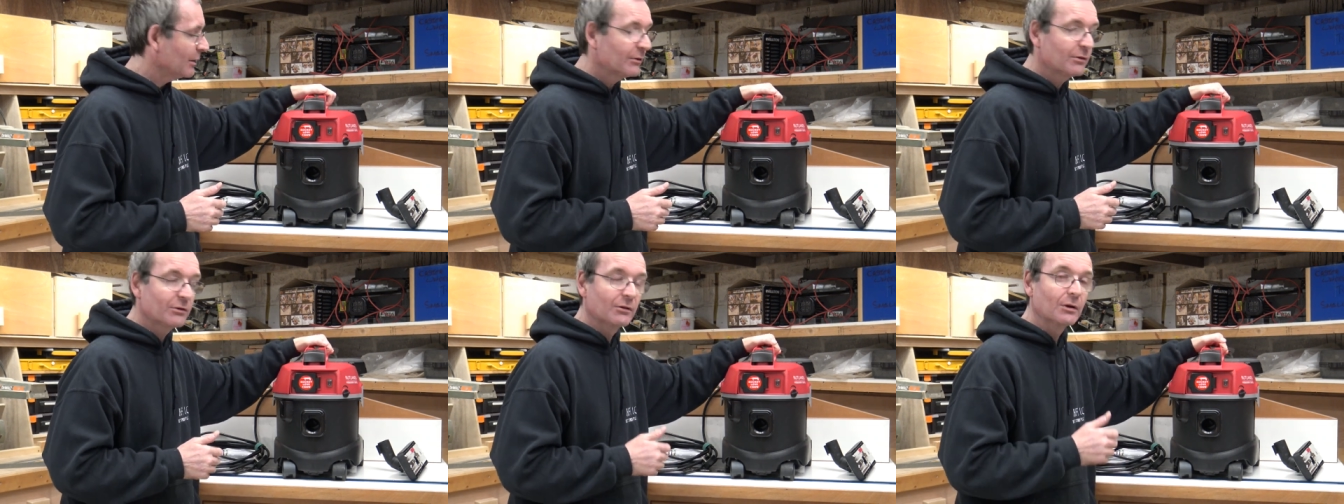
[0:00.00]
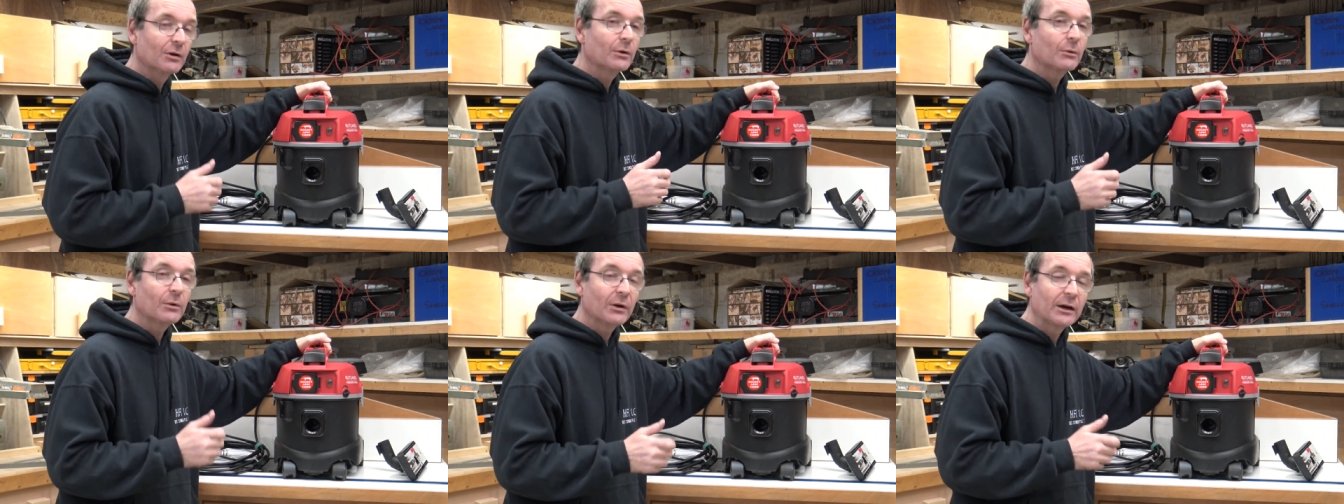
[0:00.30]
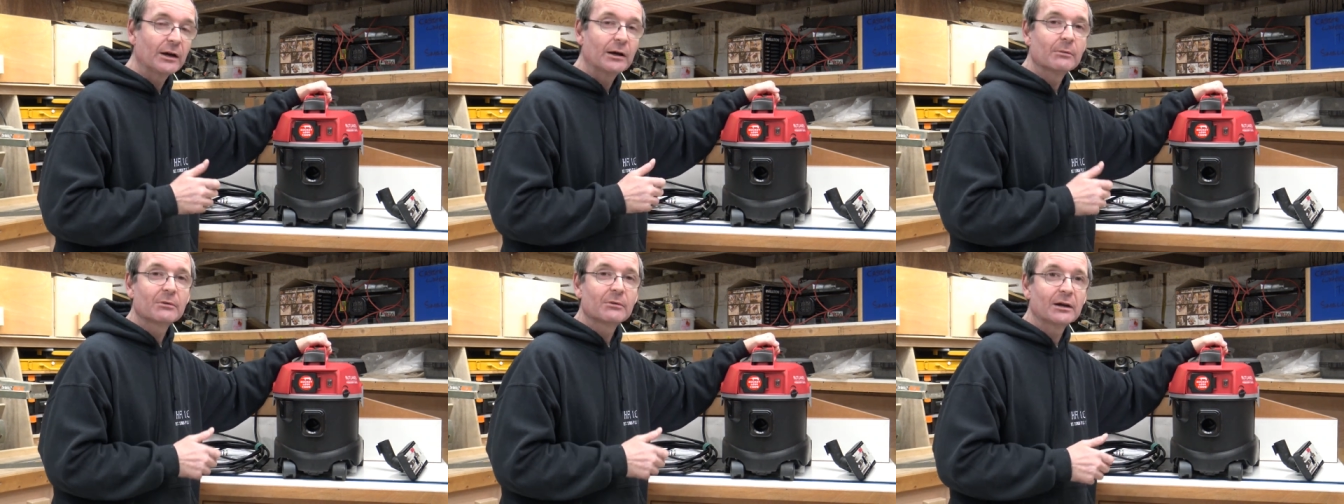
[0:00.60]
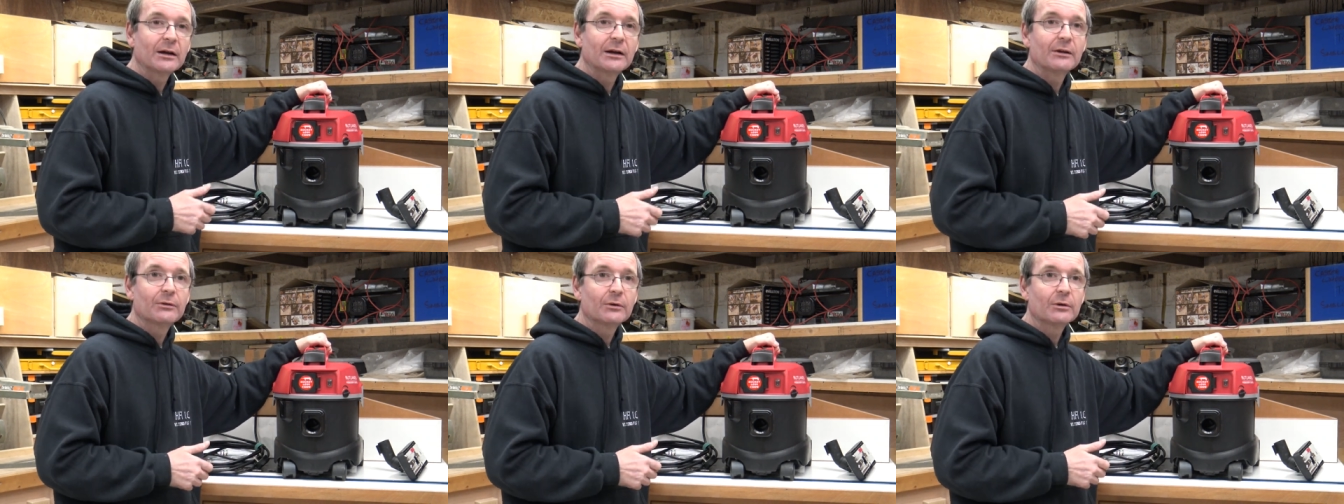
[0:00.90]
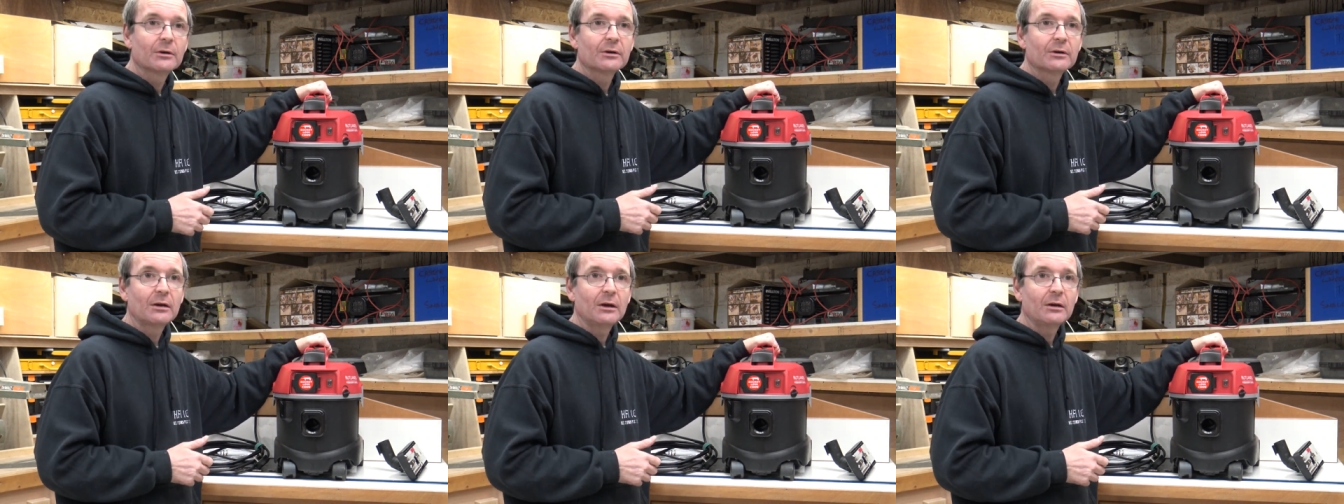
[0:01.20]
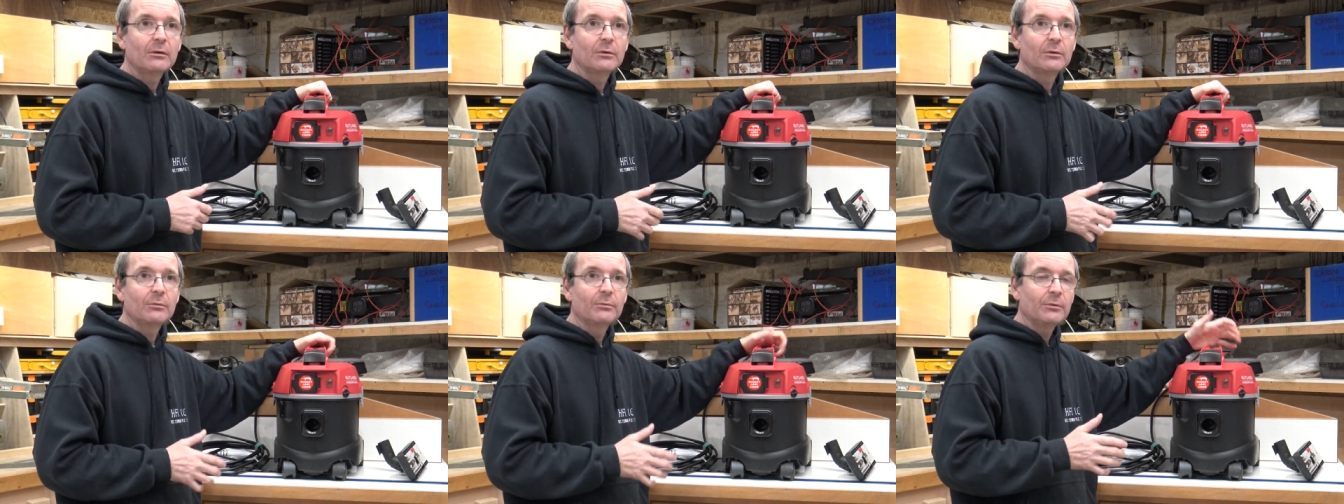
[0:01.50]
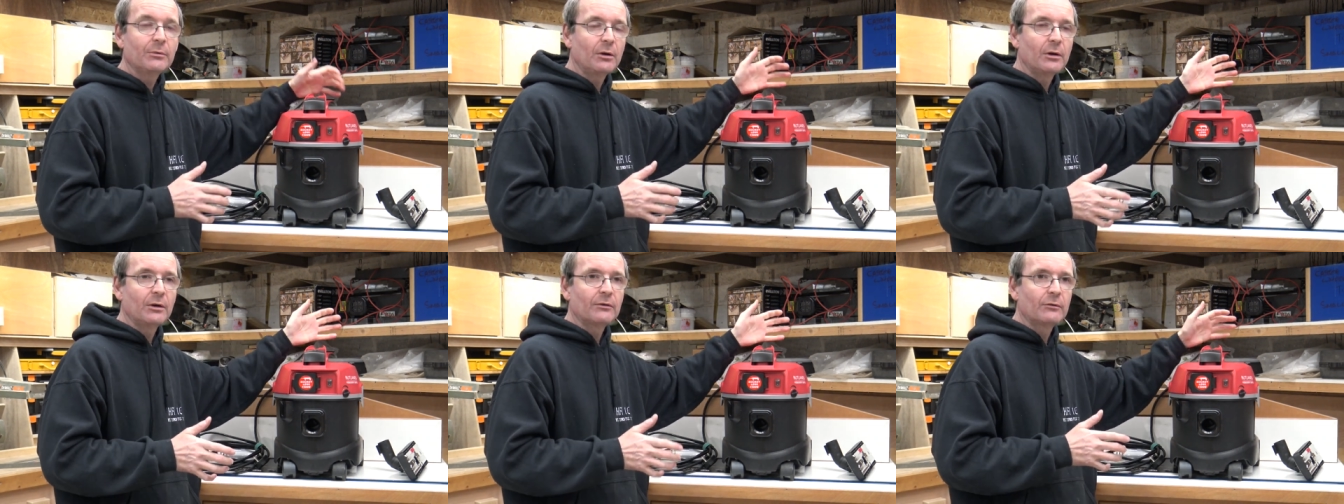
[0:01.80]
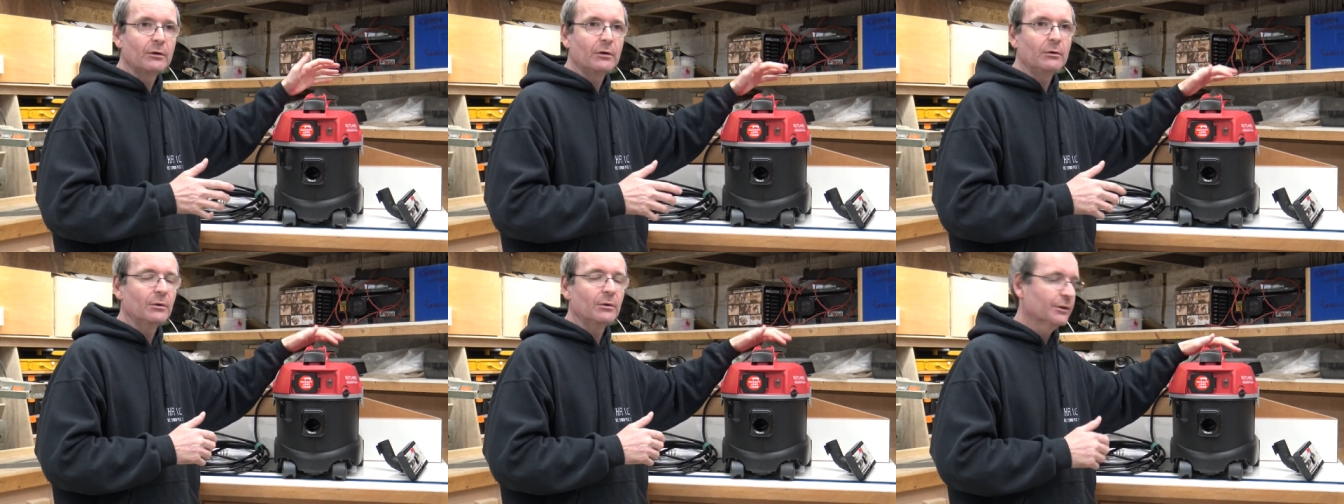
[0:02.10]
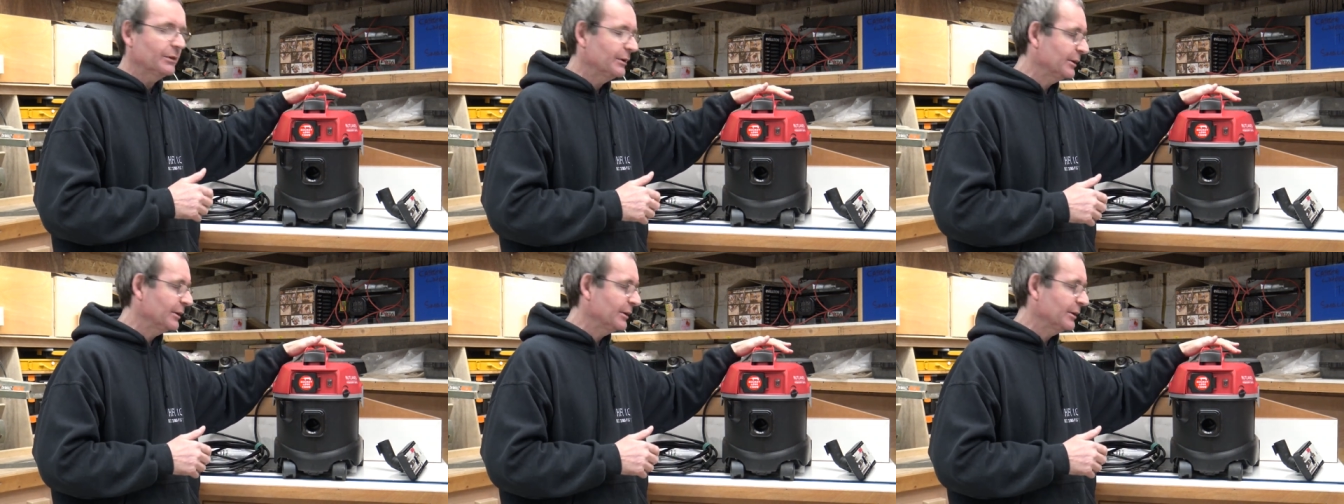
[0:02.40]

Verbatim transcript: you know I am glad that I get one I've got one